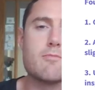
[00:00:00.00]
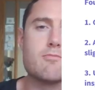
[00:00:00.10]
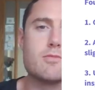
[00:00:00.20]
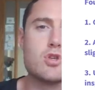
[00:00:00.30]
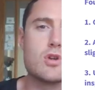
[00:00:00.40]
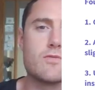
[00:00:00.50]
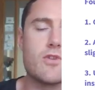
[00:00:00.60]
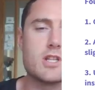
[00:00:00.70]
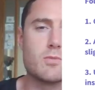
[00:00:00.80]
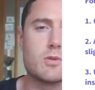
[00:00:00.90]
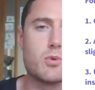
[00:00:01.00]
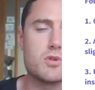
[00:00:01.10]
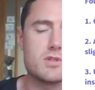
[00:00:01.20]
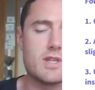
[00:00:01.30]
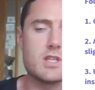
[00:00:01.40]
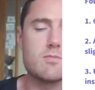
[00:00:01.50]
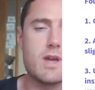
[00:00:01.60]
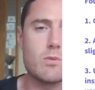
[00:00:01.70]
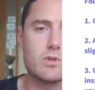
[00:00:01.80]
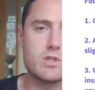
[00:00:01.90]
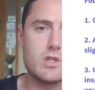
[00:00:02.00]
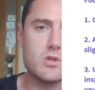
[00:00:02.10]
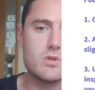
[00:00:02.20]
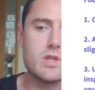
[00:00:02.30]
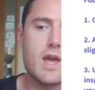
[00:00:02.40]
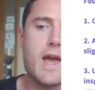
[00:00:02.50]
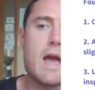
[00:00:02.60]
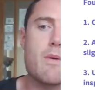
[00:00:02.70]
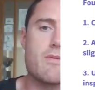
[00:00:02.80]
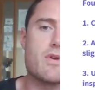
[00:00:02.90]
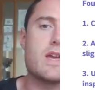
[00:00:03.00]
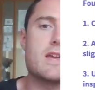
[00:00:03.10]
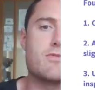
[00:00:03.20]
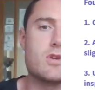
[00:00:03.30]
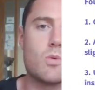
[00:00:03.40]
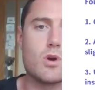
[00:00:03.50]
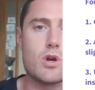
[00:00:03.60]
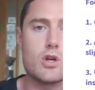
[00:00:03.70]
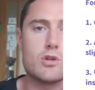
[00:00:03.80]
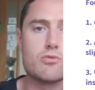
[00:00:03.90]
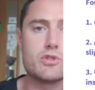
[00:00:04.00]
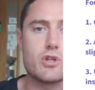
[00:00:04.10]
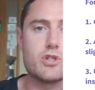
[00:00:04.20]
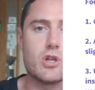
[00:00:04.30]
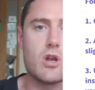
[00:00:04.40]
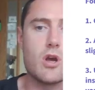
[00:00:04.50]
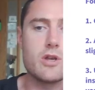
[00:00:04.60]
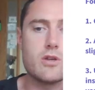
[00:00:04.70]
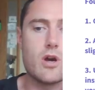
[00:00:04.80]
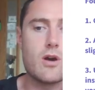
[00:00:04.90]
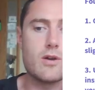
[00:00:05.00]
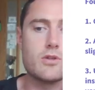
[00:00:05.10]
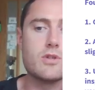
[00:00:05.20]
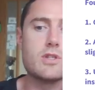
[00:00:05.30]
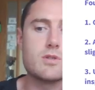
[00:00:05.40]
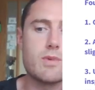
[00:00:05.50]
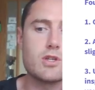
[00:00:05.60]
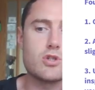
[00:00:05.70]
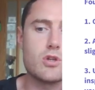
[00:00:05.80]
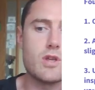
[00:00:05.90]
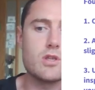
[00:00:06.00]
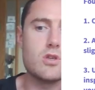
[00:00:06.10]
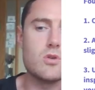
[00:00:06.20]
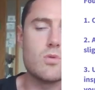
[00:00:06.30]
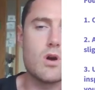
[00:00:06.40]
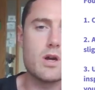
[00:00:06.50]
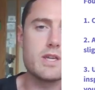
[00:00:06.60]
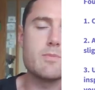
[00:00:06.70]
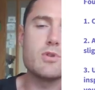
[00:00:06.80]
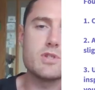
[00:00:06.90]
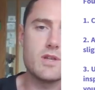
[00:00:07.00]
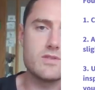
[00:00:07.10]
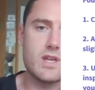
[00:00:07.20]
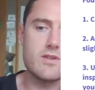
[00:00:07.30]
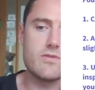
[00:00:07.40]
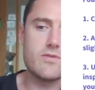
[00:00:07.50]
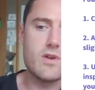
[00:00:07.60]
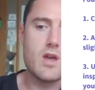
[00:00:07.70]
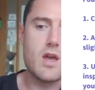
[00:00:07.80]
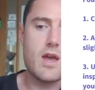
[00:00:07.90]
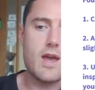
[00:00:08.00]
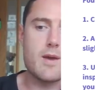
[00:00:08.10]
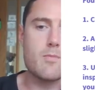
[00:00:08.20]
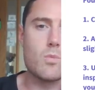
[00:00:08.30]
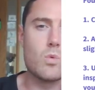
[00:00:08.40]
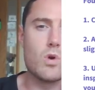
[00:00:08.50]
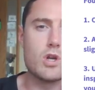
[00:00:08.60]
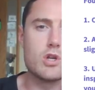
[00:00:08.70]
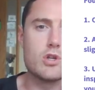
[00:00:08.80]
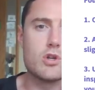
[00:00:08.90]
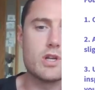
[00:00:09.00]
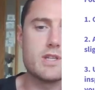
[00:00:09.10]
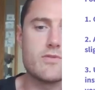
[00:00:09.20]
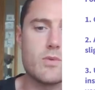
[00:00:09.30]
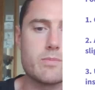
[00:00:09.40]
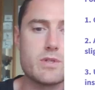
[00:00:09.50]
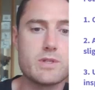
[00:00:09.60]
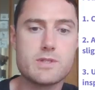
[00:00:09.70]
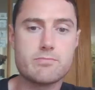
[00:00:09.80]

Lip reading: you can find some other puzzles that you may want to use. However, if you are researching online, you need to make sure that you are keeping yourself safe while you look at different websites.